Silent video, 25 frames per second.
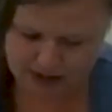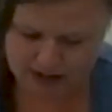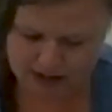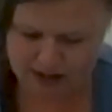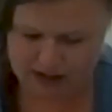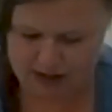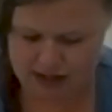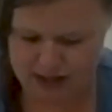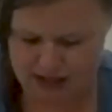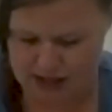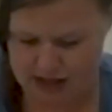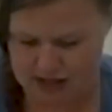
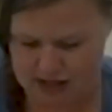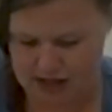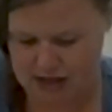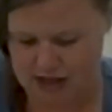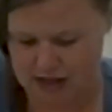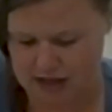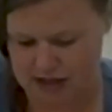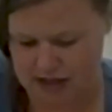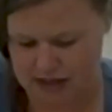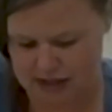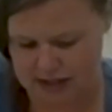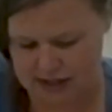And
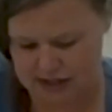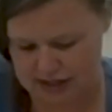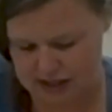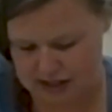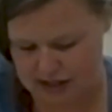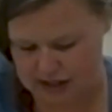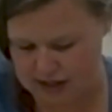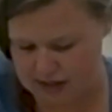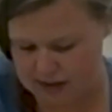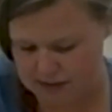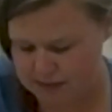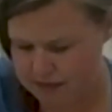then let's
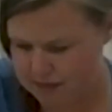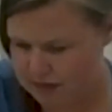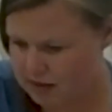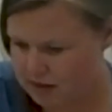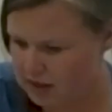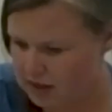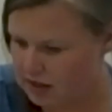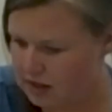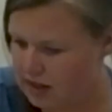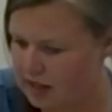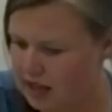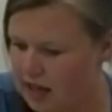see.
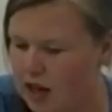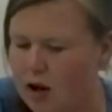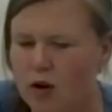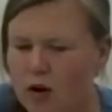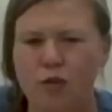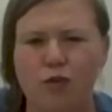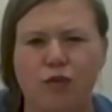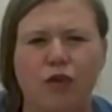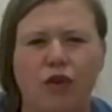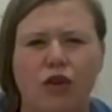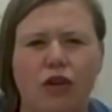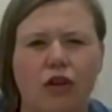And then
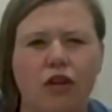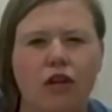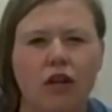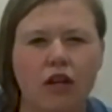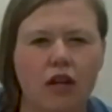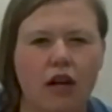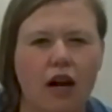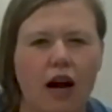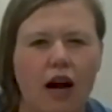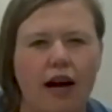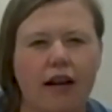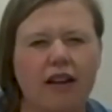helpful.
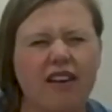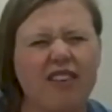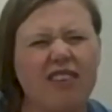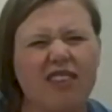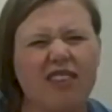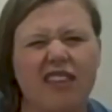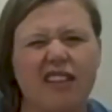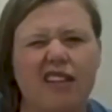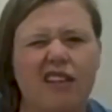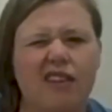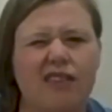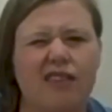I don't
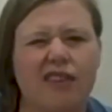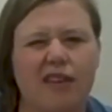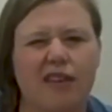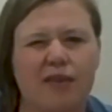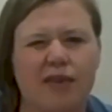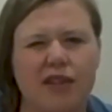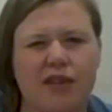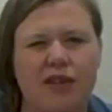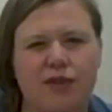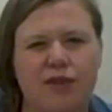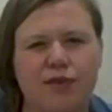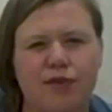really know what I
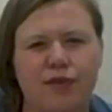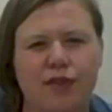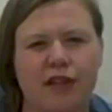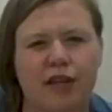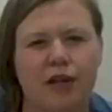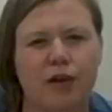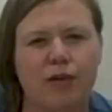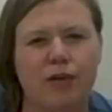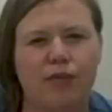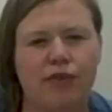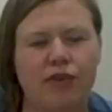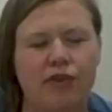want to use for
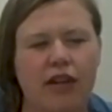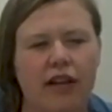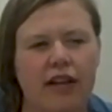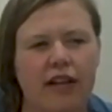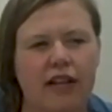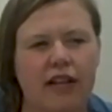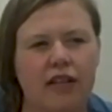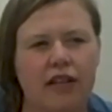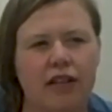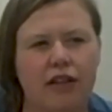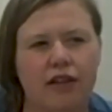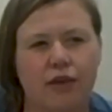helpful. I
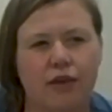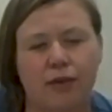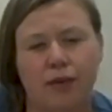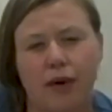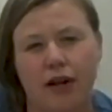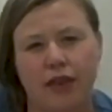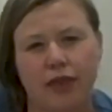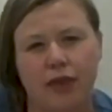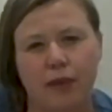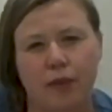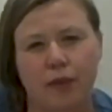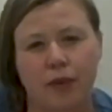could either
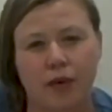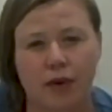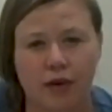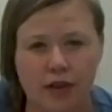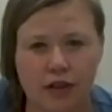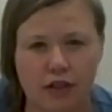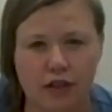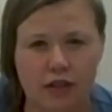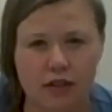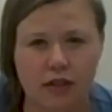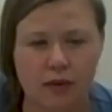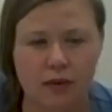write the
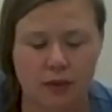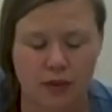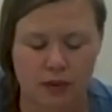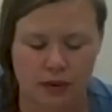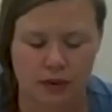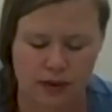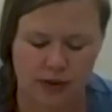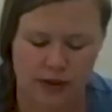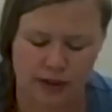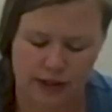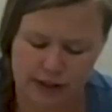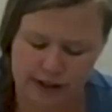word
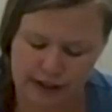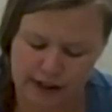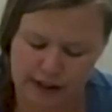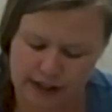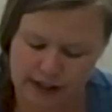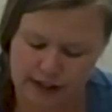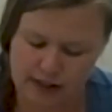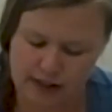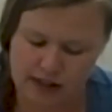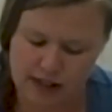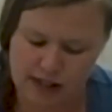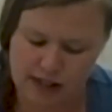
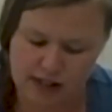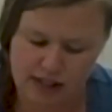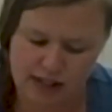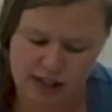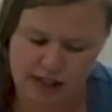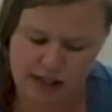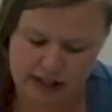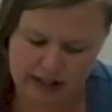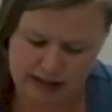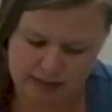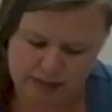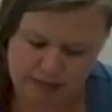or
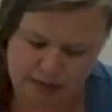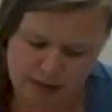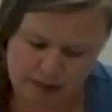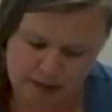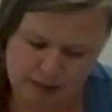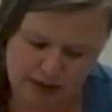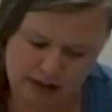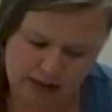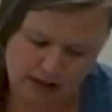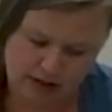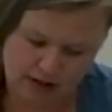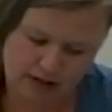
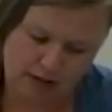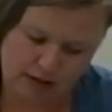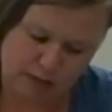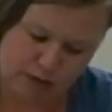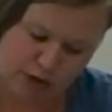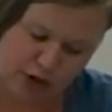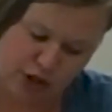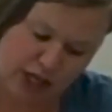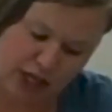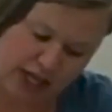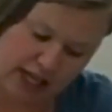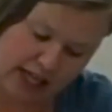maybe some
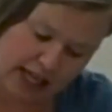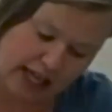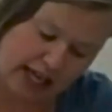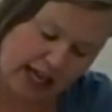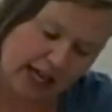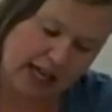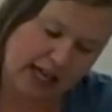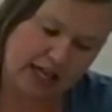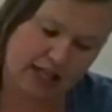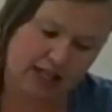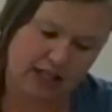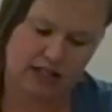shaking
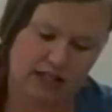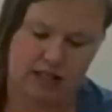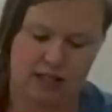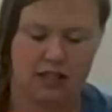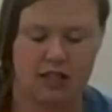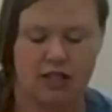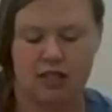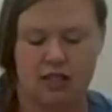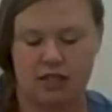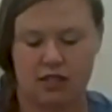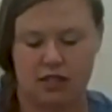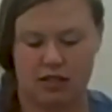
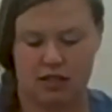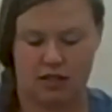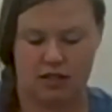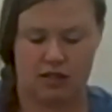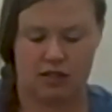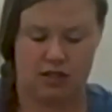hands.